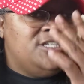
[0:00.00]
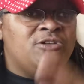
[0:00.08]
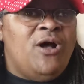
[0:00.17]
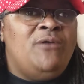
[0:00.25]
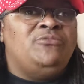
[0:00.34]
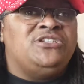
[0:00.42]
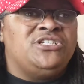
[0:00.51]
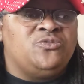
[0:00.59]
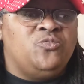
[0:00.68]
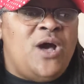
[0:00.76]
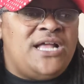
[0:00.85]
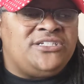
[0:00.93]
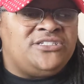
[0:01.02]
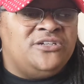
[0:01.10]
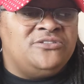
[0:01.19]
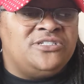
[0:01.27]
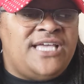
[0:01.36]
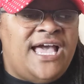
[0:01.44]
So I would just watch
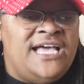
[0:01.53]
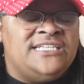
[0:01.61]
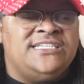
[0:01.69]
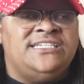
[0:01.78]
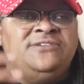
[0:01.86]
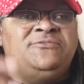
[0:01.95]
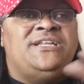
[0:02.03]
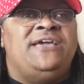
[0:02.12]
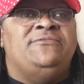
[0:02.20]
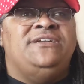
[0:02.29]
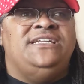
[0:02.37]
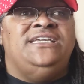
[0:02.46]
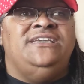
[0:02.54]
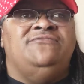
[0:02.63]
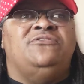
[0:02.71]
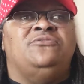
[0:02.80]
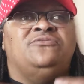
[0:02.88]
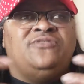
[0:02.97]
those guys, and then when they would
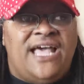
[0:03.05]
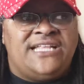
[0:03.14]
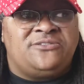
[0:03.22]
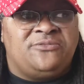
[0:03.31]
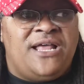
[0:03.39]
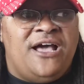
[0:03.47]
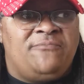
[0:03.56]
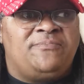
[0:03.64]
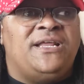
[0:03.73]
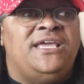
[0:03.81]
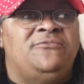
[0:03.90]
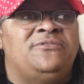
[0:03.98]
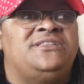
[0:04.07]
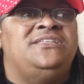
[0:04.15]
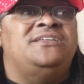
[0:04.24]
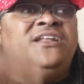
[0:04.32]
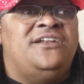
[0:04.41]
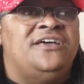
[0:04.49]
leave, that's when I'll play with
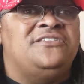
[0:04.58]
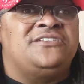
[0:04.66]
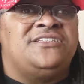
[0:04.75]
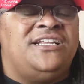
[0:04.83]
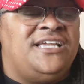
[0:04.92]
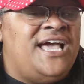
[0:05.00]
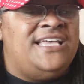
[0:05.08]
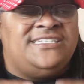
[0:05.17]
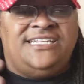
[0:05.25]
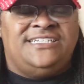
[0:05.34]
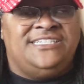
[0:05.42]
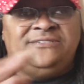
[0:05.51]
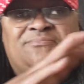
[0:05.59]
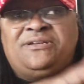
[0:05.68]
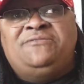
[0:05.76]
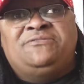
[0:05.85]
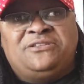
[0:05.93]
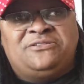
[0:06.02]
another set of guys that didn't
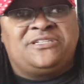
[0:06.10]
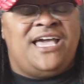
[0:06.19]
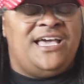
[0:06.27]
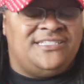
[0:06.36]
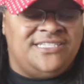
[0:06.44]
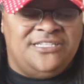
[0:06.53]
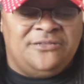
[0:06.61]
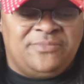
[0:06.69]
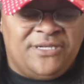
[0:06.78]
play with those guys either.